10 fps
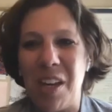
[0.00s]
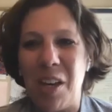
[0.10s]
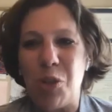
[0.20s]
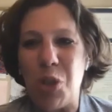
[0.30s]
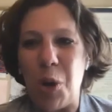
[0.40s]

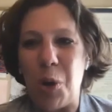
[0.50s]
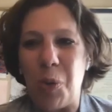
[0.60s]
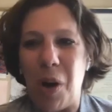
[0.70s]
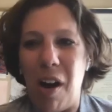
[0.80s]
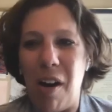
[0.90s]

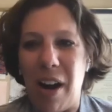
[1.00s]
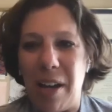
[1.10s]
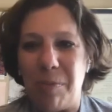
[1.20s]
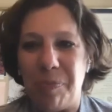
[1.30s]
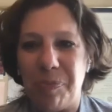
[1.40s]
So all right,
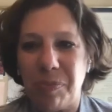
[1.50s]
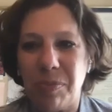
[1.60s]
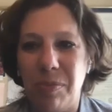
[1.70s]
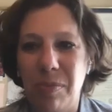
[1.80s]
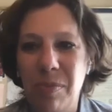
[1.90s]

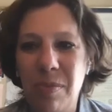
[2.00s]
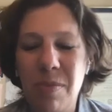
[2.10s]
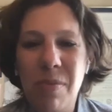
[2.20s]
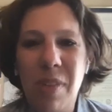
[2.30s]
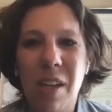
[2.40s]

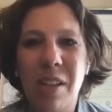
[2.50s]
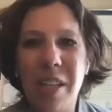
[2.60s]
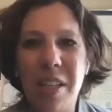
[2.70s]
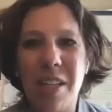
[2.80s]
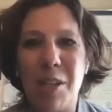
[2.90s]

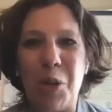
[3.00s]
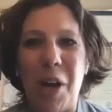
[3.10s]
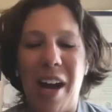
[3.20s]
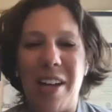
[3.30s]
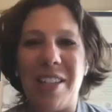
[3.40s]
listen, you
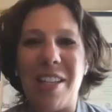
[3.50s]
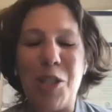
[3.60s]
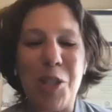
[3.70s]
guys, it's